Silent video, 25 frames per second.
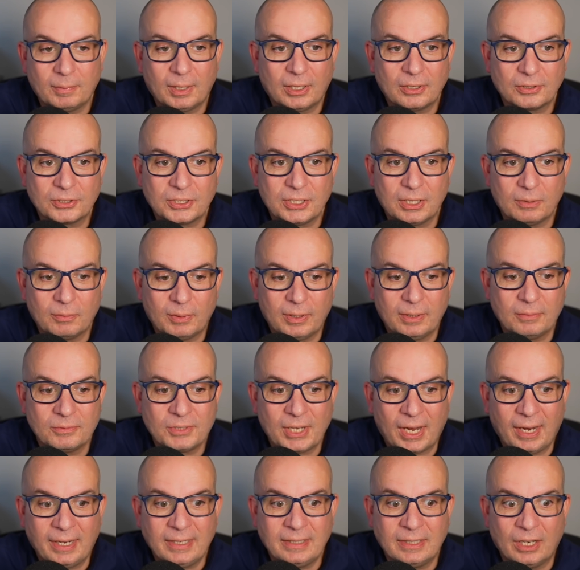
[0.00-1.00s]
last year when it was
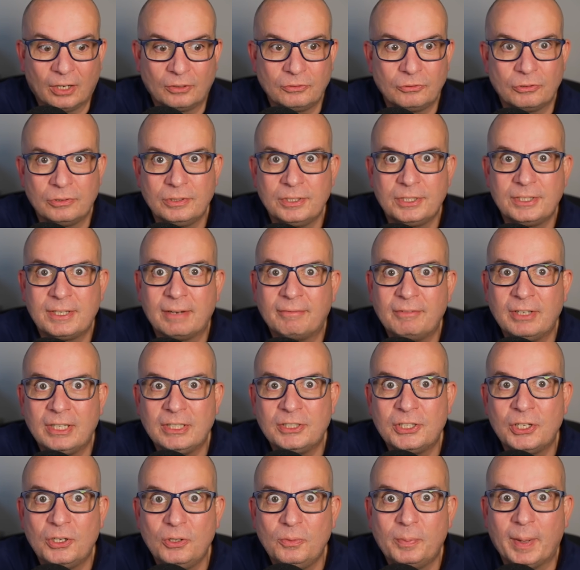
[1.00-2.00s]

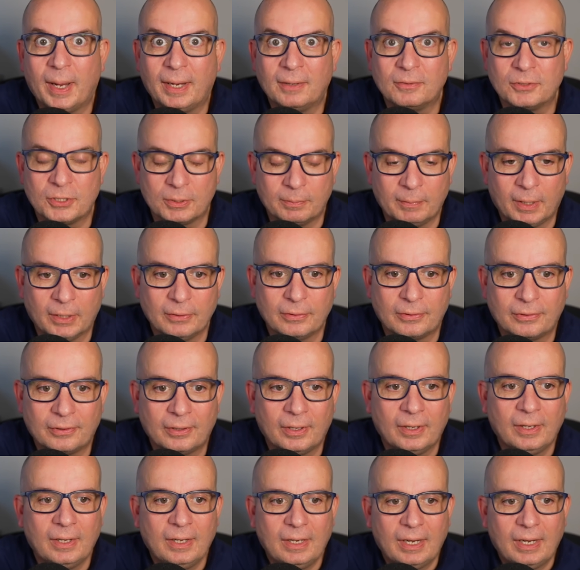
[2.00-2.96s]
£872 a month,